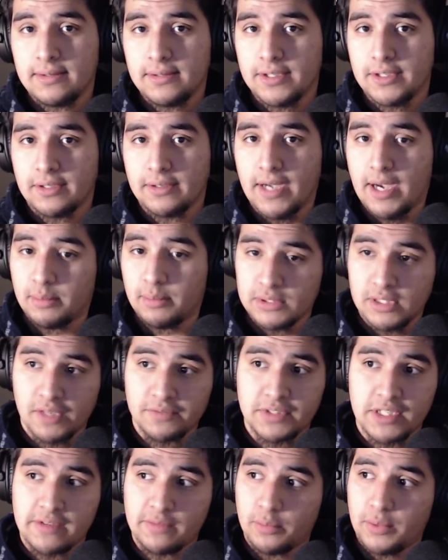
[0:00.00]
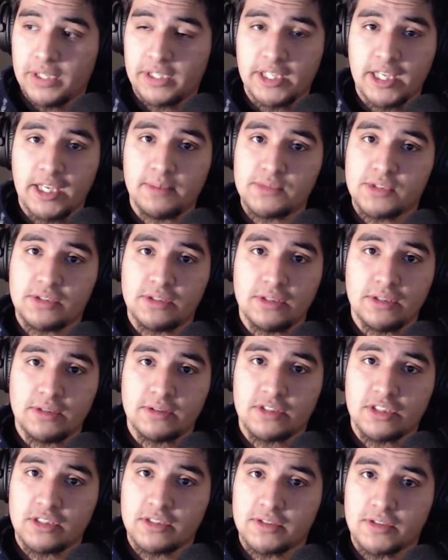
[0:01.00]
You know, I would love to give away games
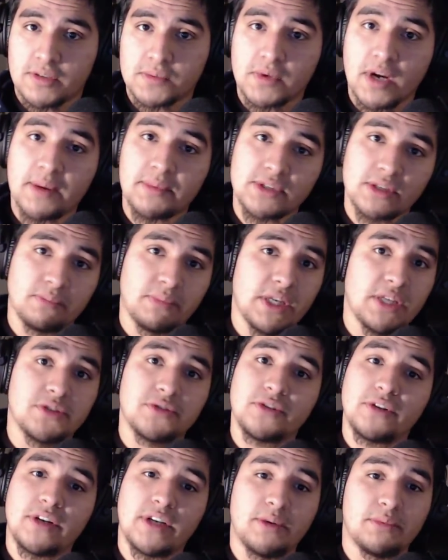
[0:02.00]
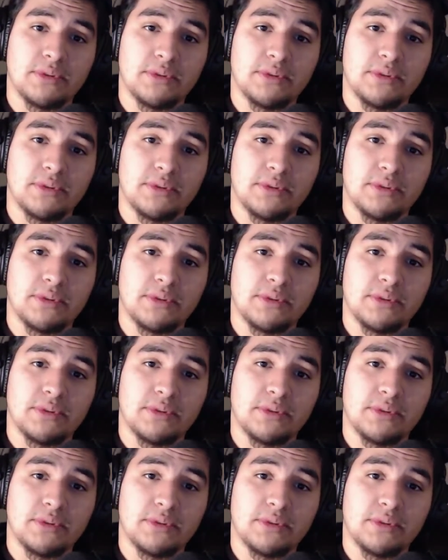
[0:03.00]
to subscribers on Patreon.